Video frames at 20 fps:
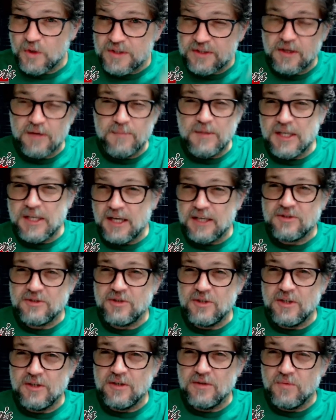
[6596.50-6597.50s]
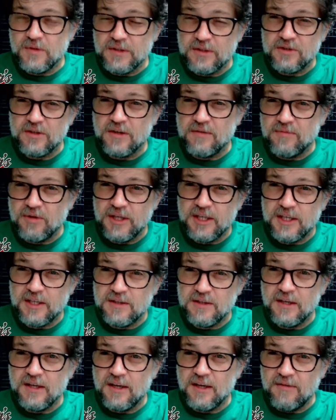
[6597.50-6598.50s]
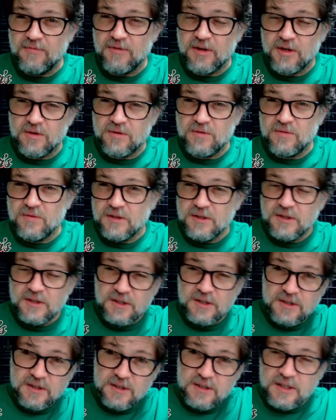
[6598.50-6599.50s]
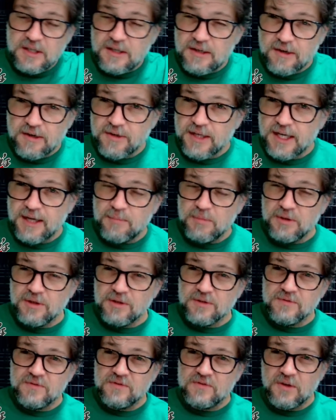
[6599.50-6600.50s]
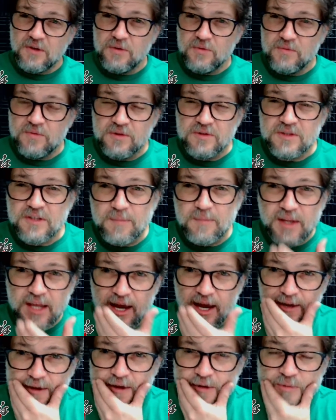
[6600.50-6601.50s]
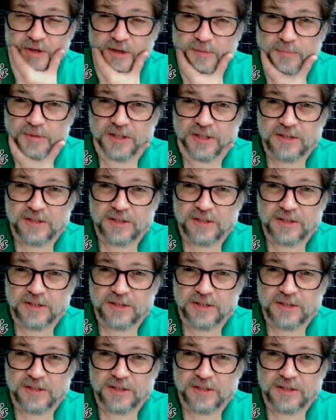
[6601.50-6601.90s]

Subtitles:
what's coming next year with the shovel head, the Evo, and all that build. So there's some of that coming,